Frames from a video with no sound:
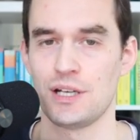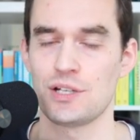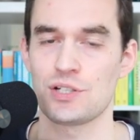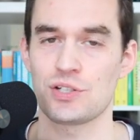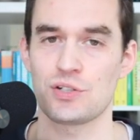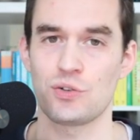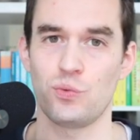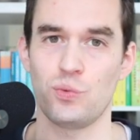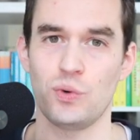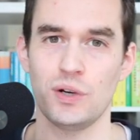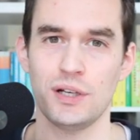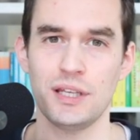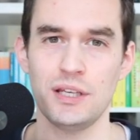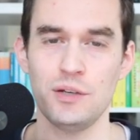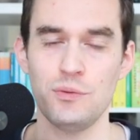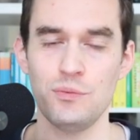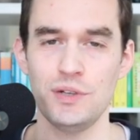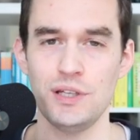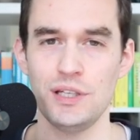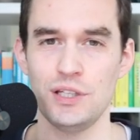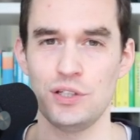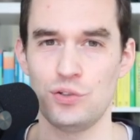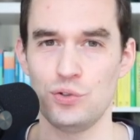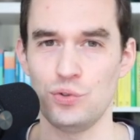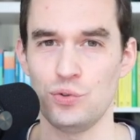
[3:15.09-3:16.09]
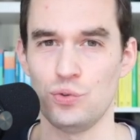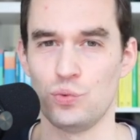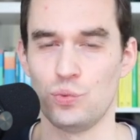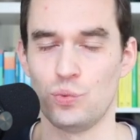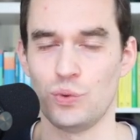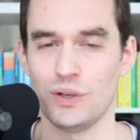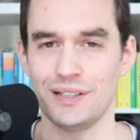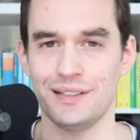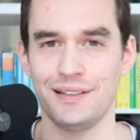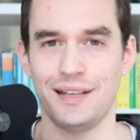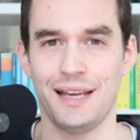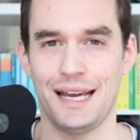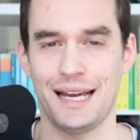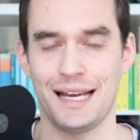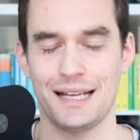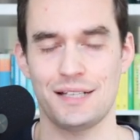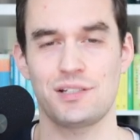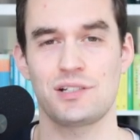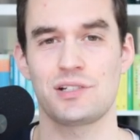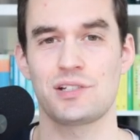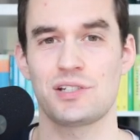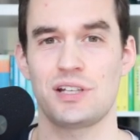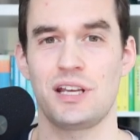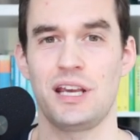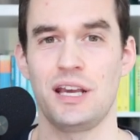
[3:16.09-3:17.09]
So what can we do? What
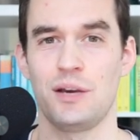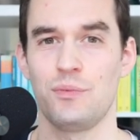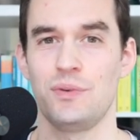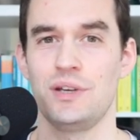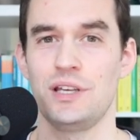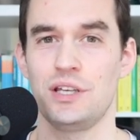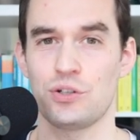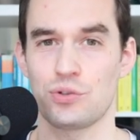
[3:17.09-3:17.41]
tasks can we